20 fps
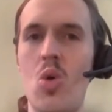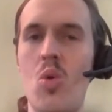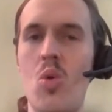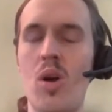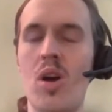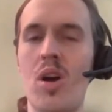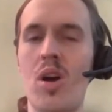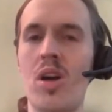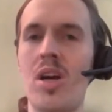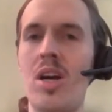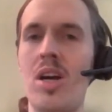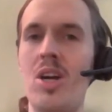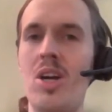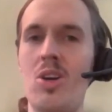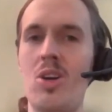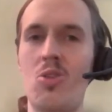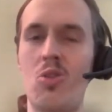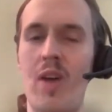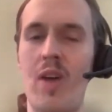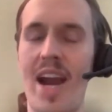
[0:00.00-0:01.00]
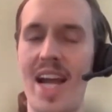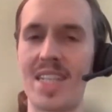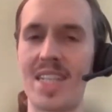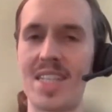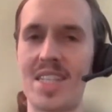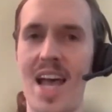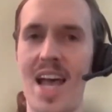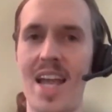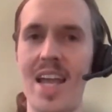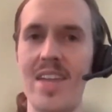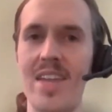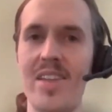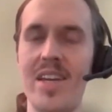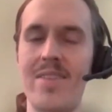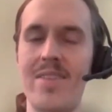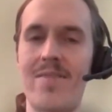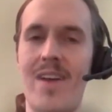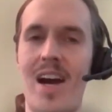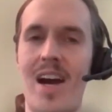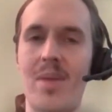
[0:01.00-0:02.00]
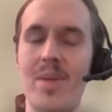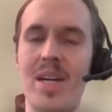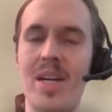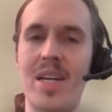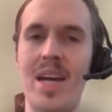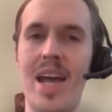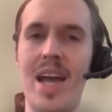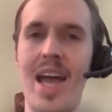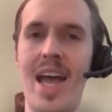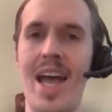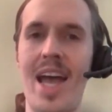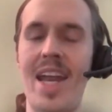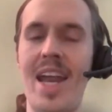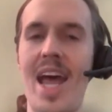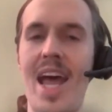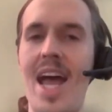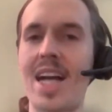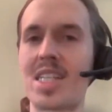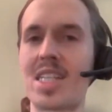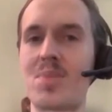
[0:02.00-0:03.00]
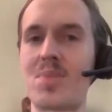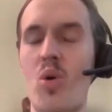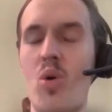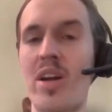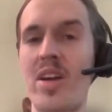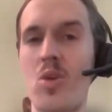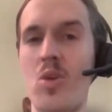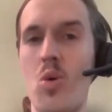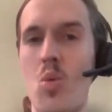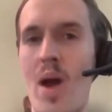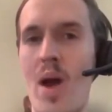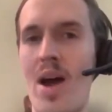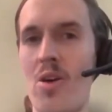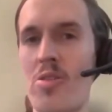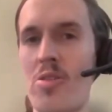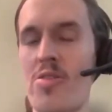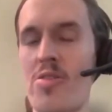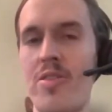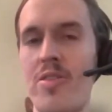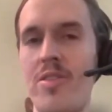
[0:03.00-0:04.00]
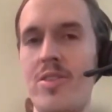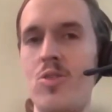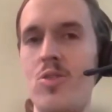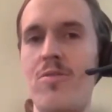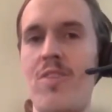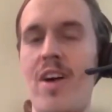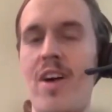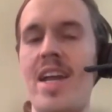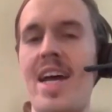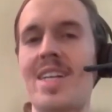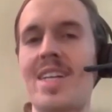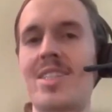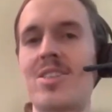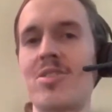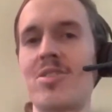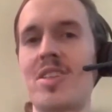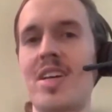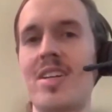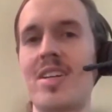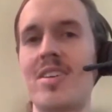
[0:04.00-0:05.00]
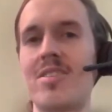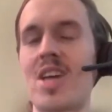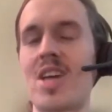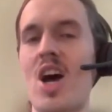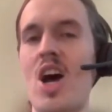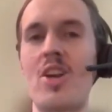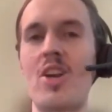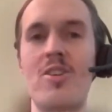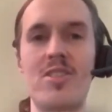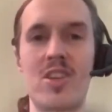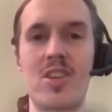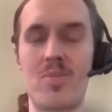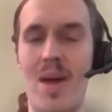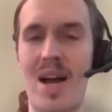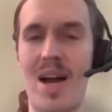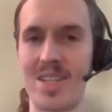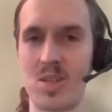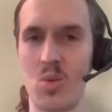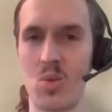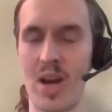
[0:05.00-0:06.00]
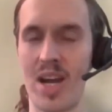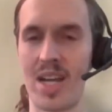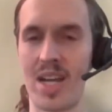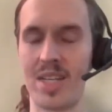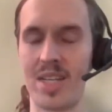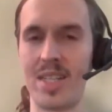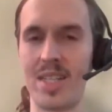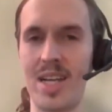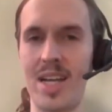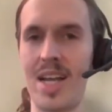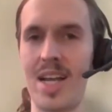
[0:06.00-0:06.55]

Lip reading: who were ransacking the environment and exporting the wealth to financial centers hundreds of miles away.